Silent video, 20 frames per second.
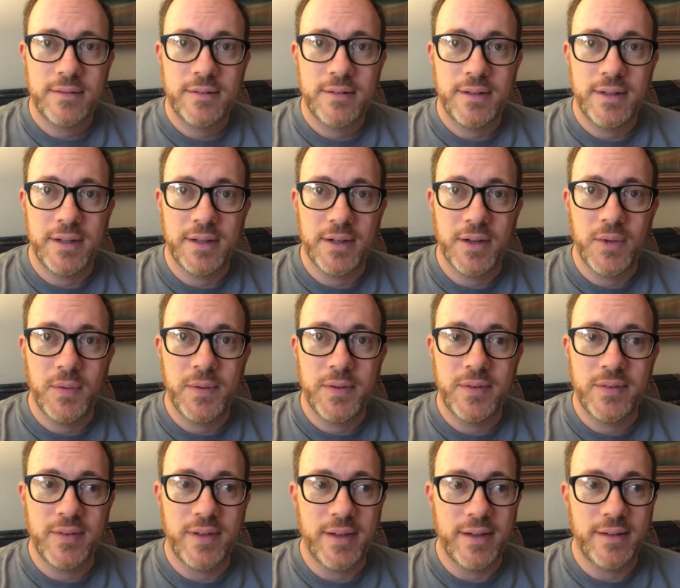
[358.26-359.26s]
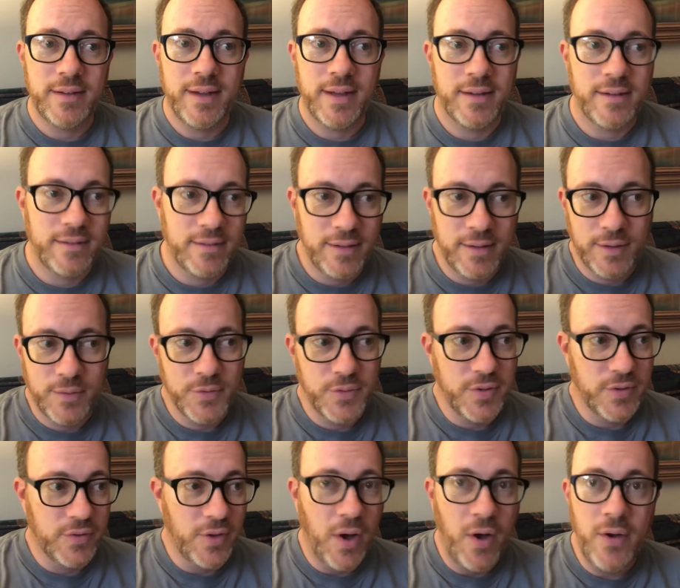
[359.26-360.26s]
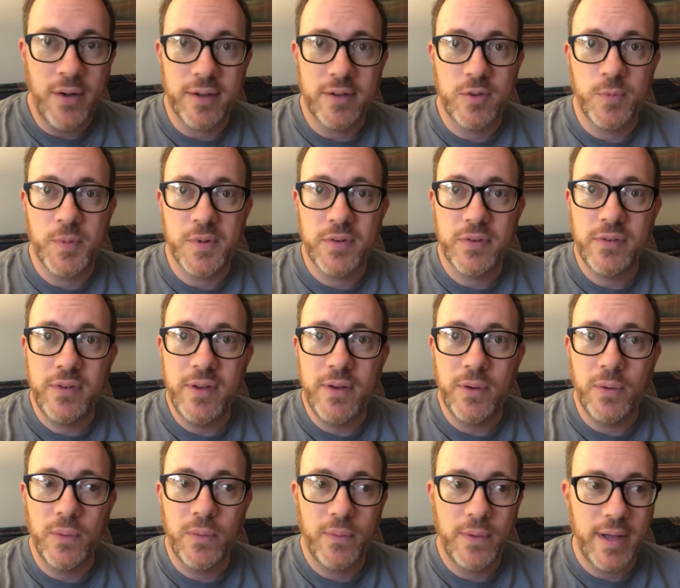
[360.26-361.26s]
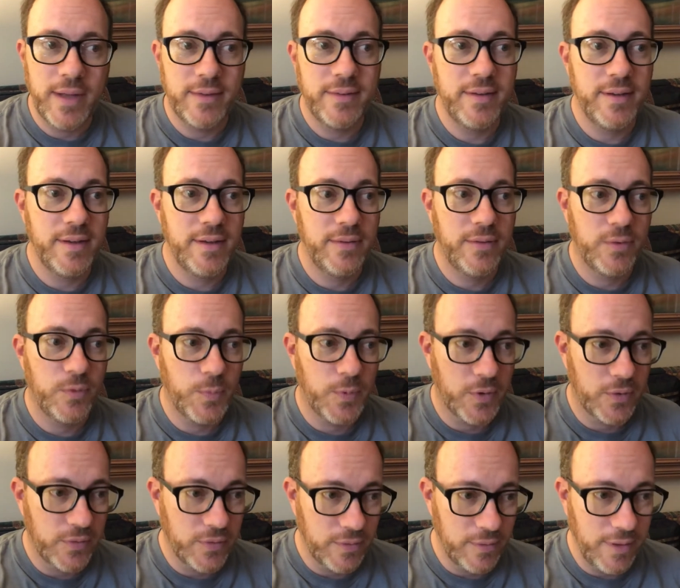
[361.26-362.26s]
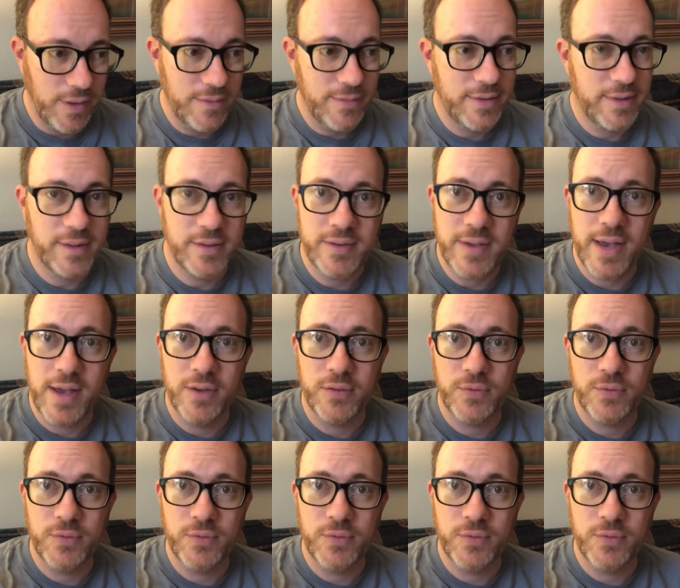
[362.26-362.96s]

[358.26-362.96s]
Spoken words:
it's just August, but still I see this person loving this house